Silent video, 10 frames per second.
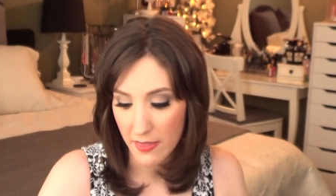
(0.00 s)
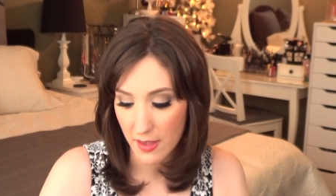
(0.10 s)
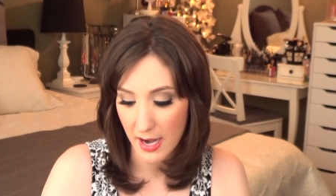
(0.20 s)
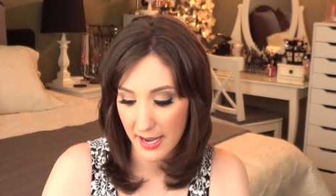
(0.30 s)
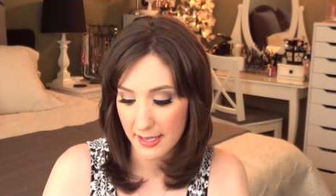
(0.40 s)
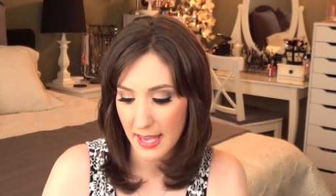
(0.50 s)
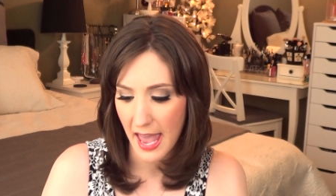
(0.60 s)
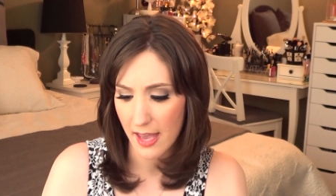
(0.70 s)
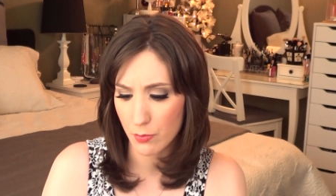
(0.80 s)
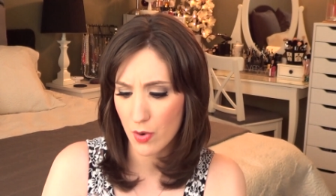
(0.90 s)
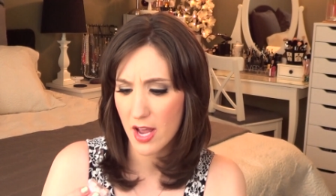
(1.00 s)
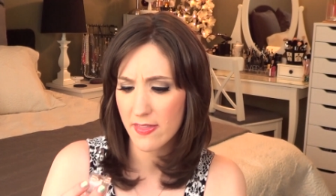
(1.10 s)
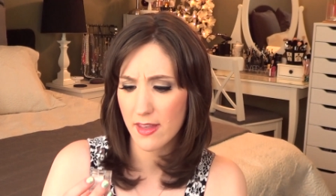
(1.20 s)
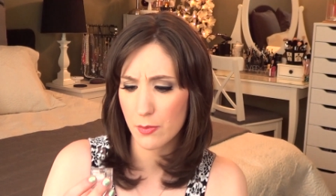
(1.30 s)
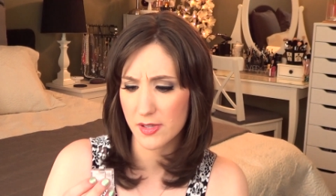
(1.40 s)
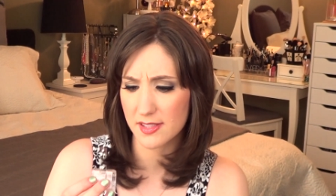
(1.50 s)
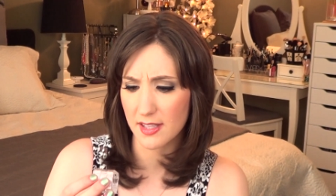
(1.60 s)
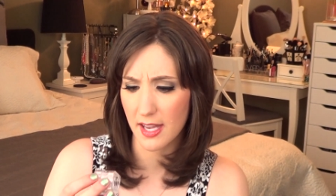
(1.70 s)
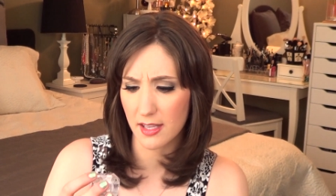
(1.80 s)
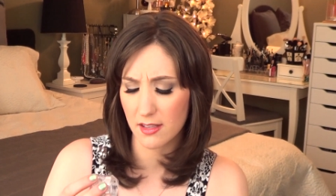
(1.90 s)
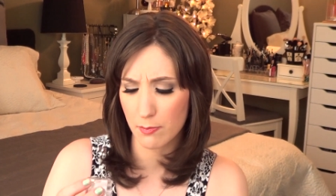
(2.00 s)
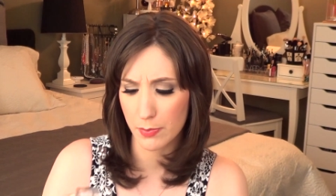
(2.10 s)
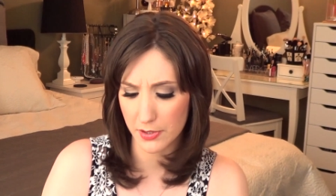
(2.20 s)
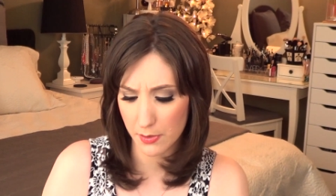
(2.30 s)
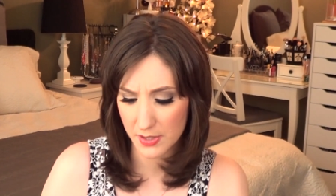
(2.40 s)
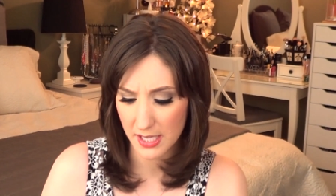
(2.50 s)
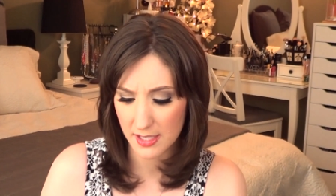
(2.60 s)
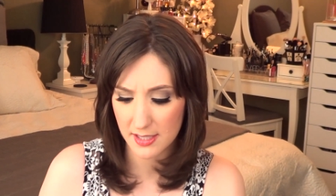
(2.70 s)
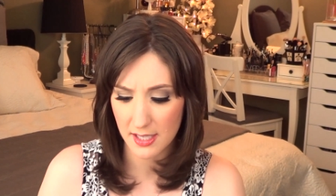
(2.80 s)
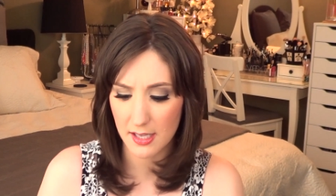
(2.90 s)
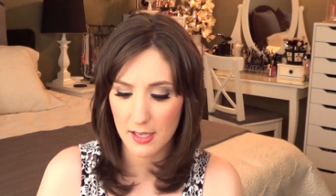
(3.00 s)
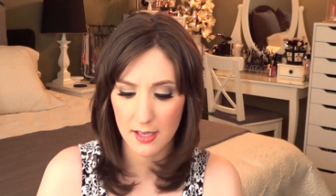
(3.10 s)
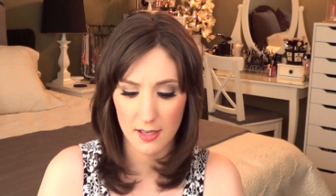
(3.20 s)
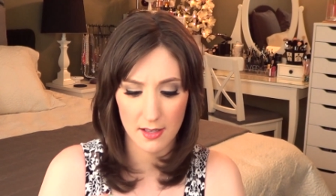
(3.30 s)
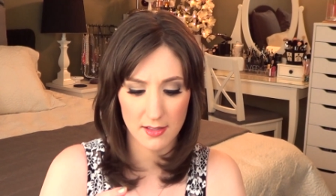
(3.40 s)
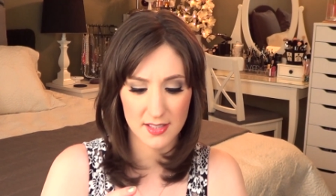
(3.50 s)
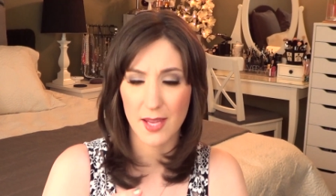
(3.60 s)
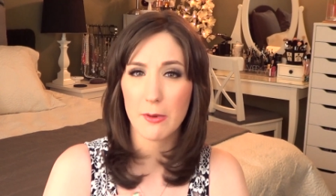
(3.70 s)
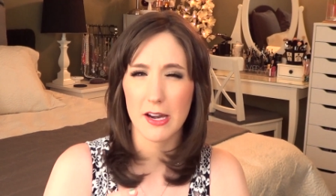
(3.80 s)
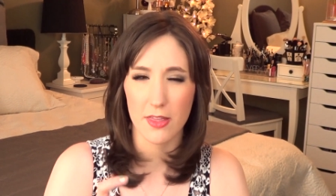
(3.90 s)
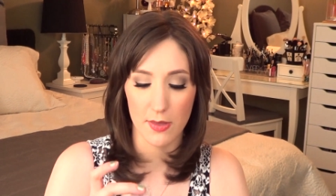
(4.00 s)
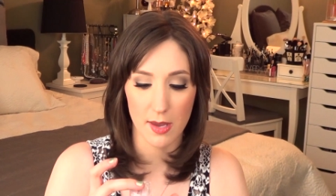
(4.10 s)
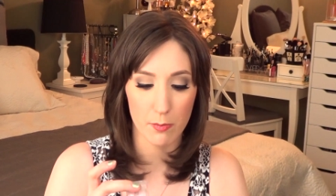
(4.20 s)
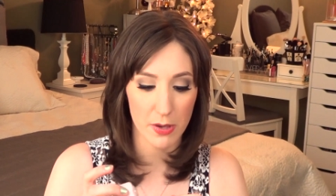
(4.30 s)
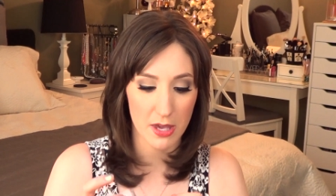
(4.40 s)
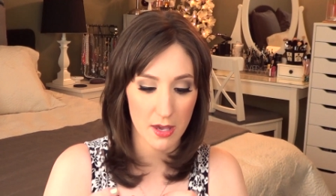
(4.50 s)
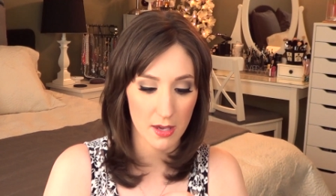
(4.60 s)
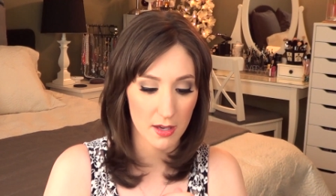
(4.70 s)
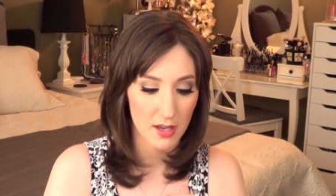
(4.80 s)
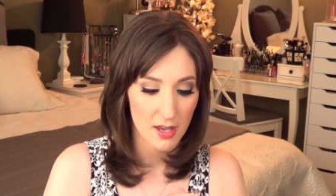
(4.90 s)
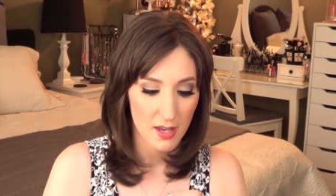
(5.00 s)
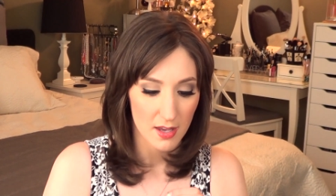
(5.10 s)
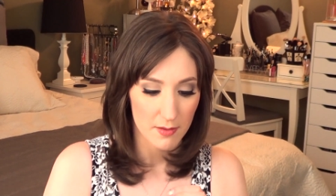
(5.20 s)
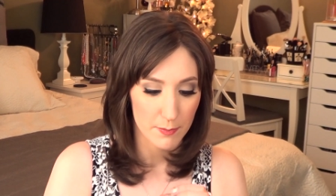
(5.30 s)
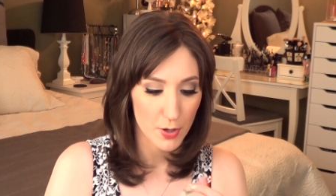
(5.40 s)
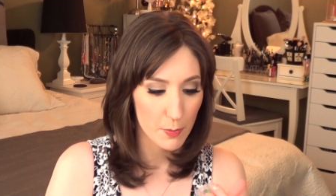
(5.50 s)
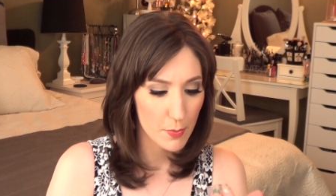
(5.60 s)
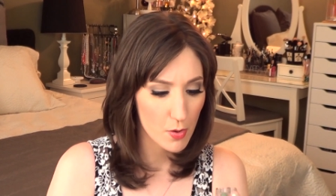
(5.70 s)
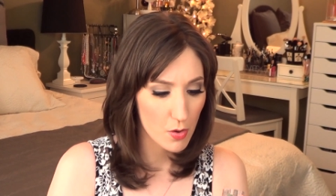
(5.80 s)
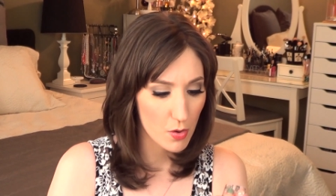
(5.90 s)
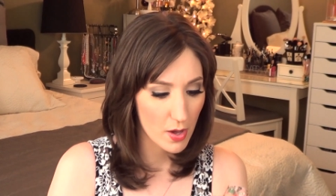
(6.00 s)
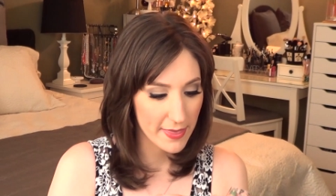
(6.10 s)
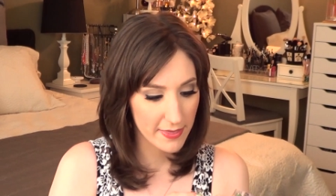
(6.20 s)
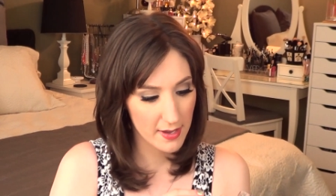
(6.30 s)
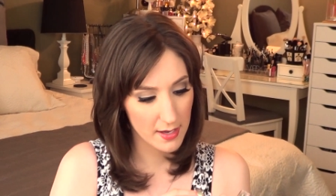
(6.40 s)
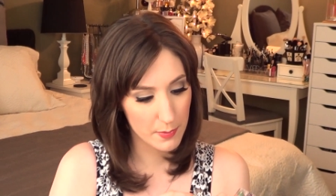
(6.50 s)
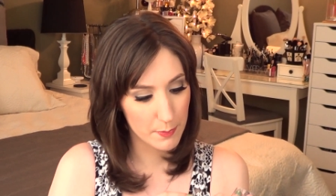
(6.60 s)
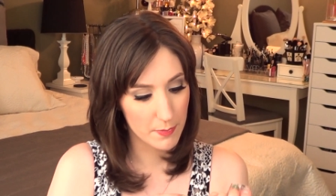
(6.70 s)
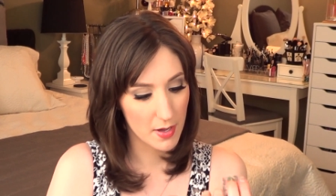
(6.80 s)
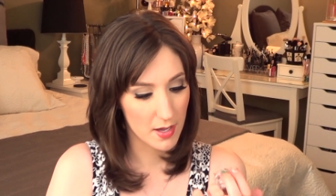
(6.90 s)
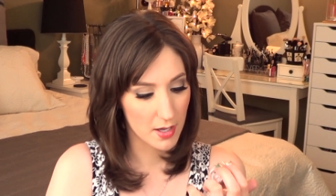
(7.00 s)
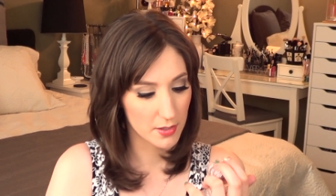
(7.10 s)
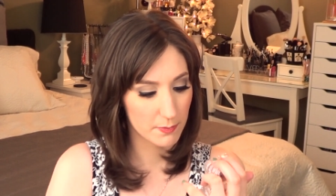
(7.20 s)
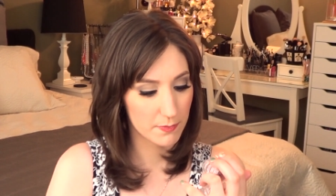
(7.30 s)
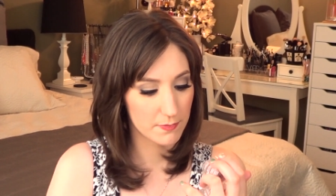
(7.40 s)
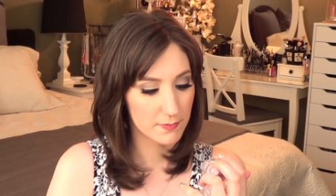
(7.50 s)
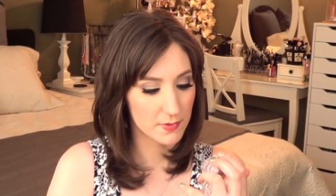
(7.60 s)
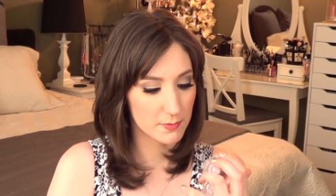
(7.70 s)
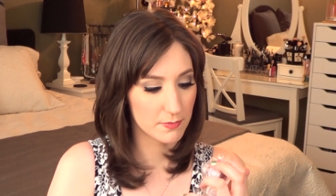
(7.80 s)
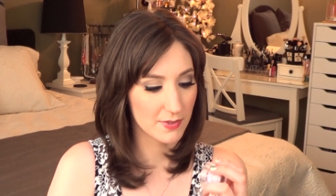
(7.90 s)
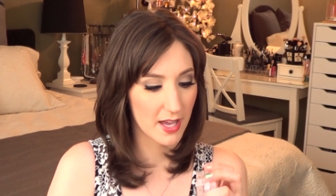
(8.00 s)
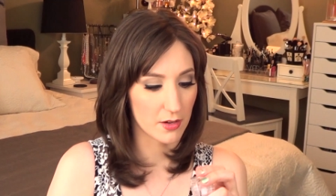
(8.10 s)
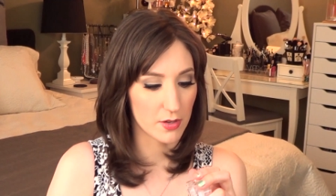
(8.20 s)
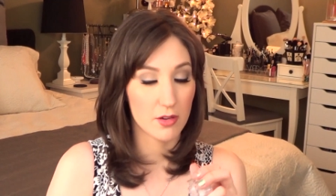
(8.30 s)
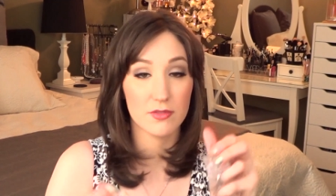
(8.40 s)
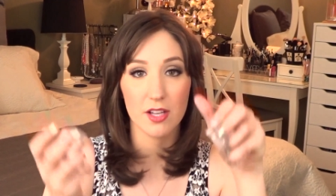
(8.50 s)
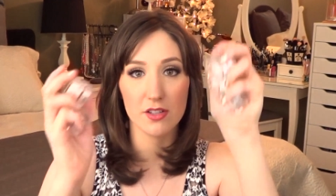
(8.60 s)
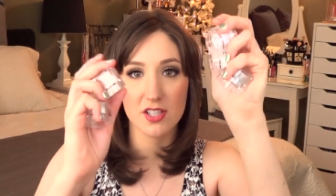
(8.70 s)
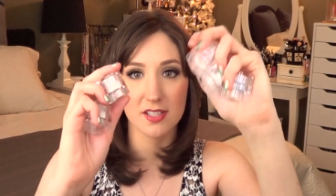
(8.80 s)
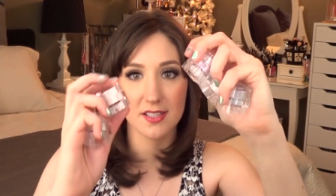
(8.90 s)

and then I had one that was like blue tinted, same kind of thing, pink, purple, I think, uh, I don't know. There are just